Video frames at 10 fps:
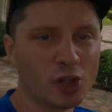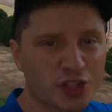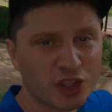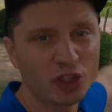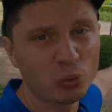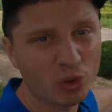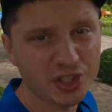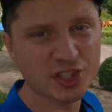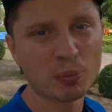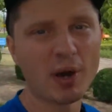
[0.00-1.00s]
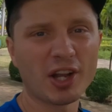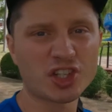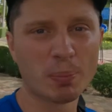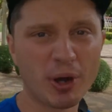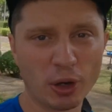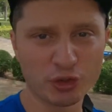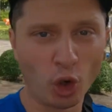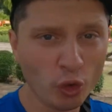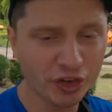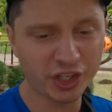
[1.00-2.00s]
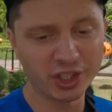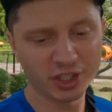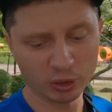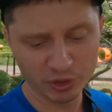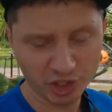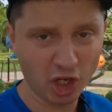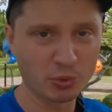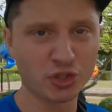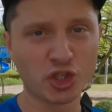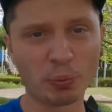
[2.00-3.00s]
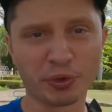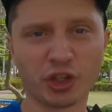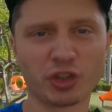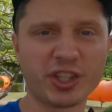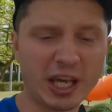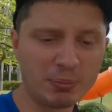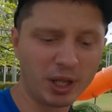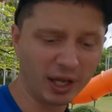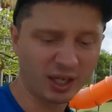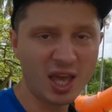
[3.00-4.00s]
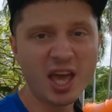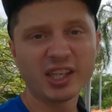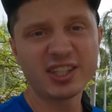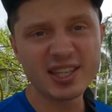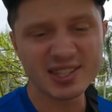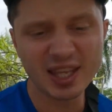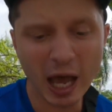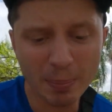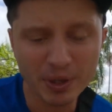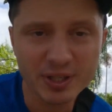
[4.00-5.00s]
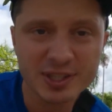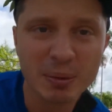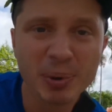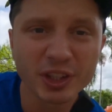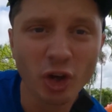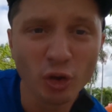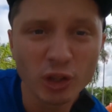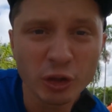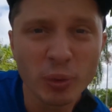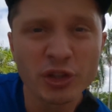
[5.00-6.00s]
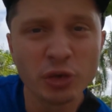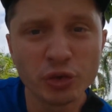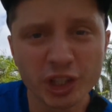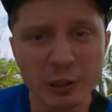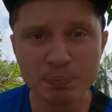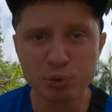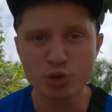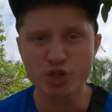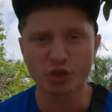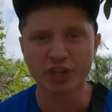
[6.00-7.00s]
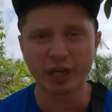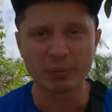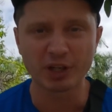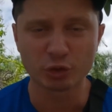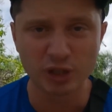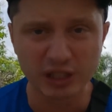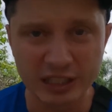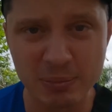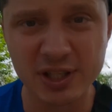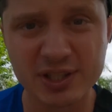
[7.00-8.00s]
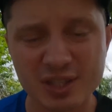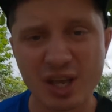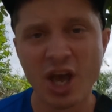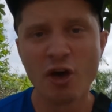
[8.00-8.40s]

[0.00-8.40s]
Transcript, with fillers: also, don't worry so much about overheating when it comes to GoPro Hero 10 Black. Yes, it happens, but only when you really push your camera to the limits.